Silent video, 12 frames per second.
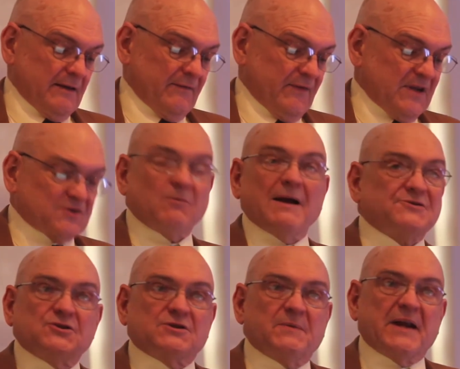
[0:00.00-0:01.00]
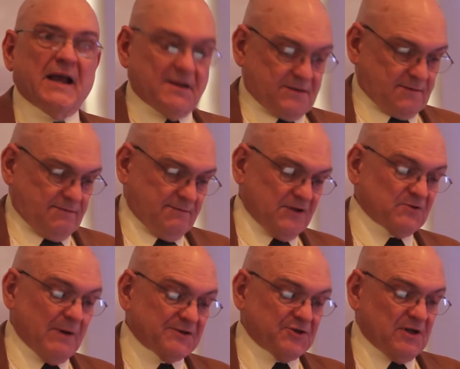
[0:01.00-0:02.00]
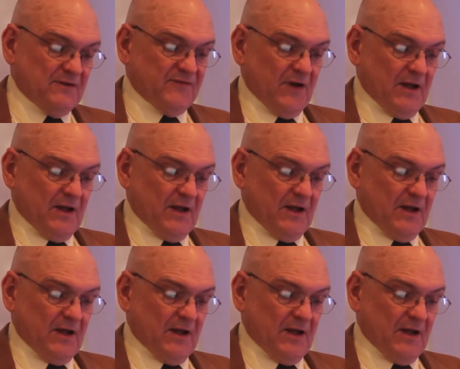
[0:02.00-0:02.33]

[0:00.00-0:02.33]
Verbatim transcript: These questions have been asked, this question of,